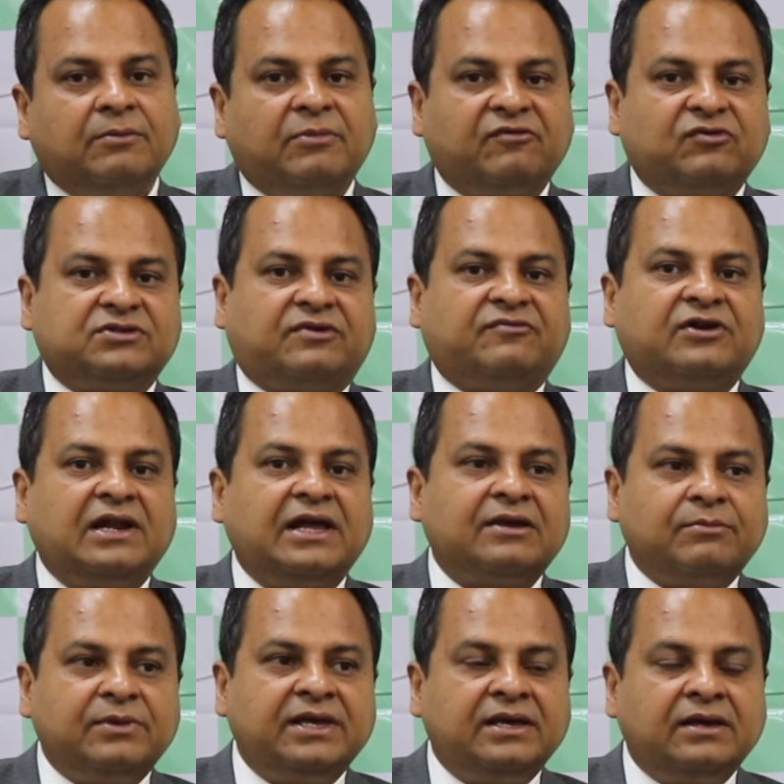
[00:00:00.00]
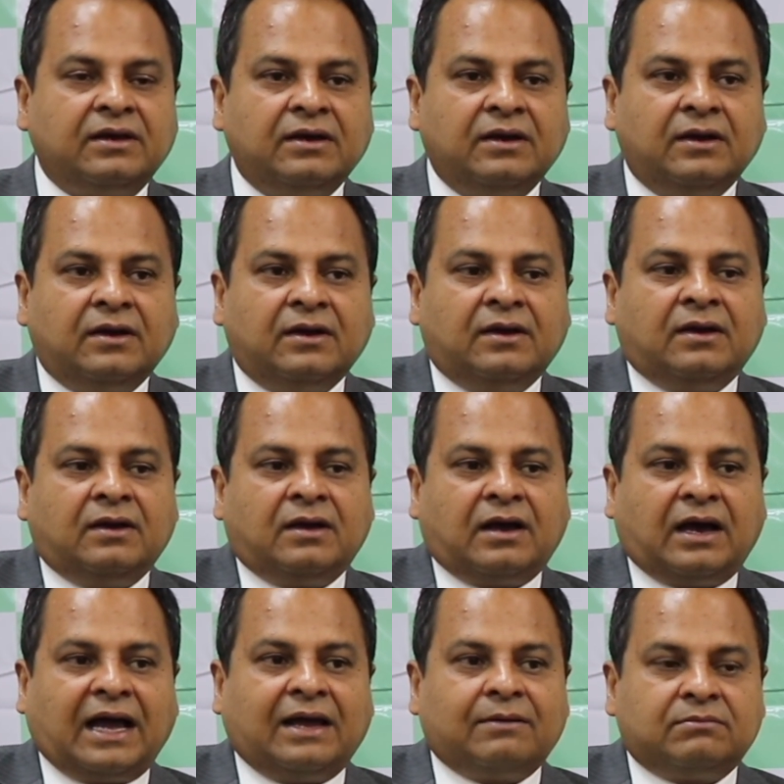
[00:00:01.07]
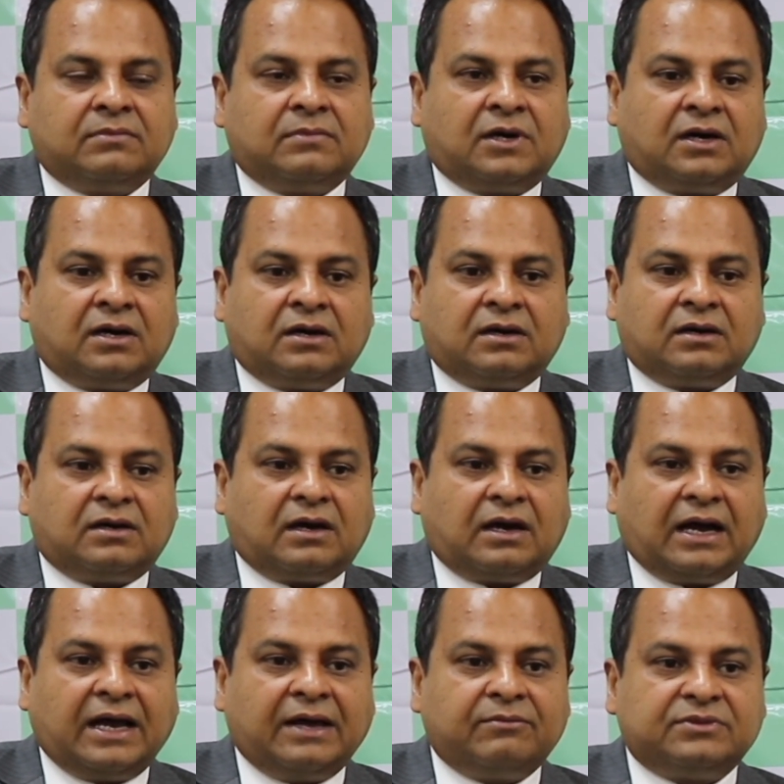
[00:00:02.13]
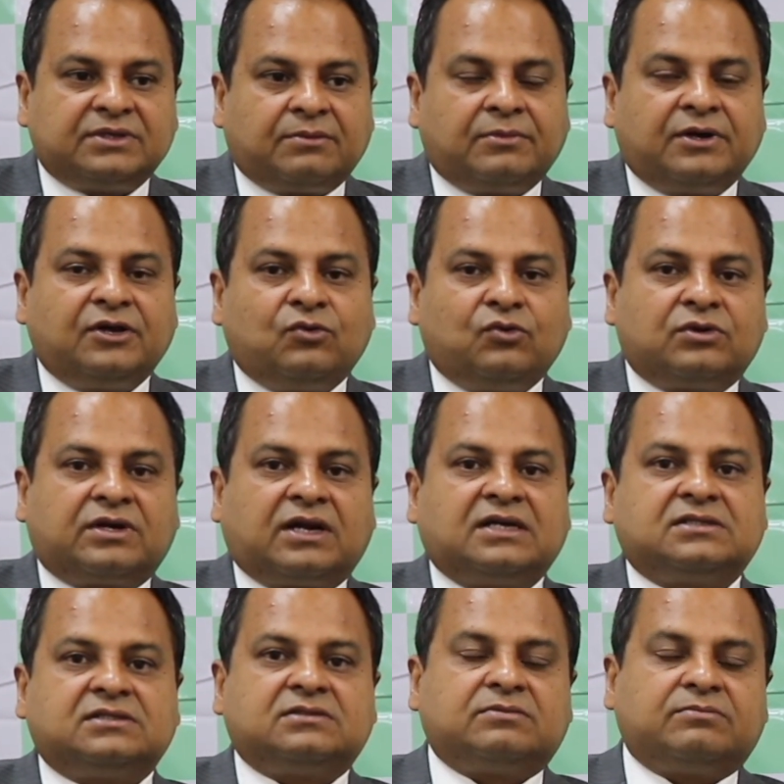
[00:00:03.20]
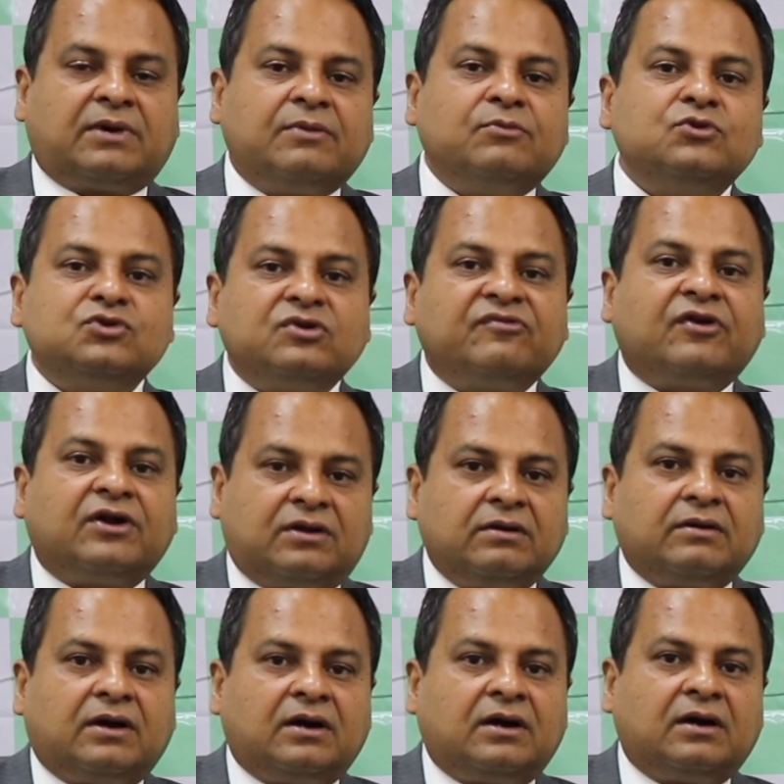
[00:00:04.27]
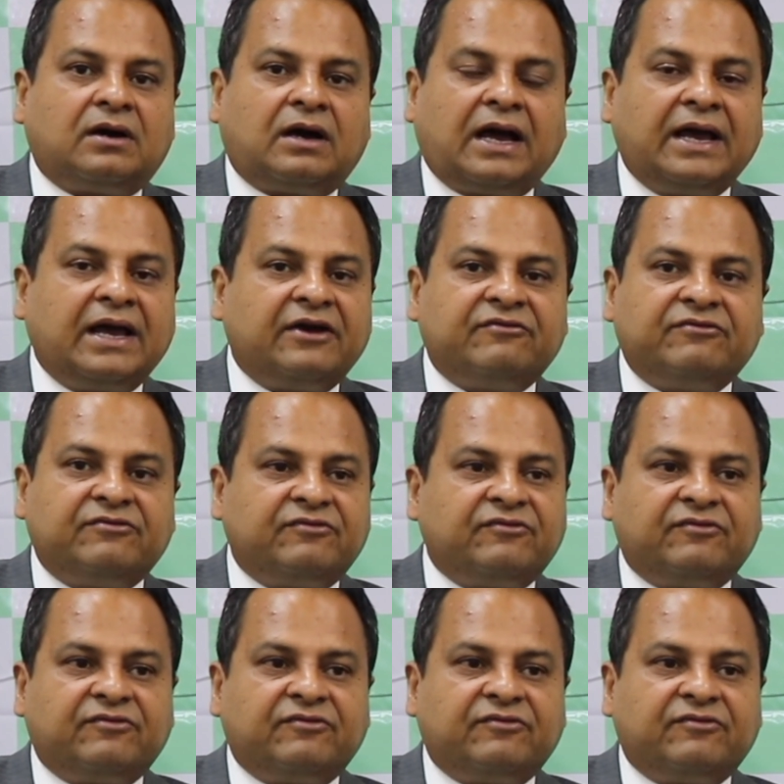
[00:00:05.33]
But for someone like me, I am somebody who trusts my mutual fund. I have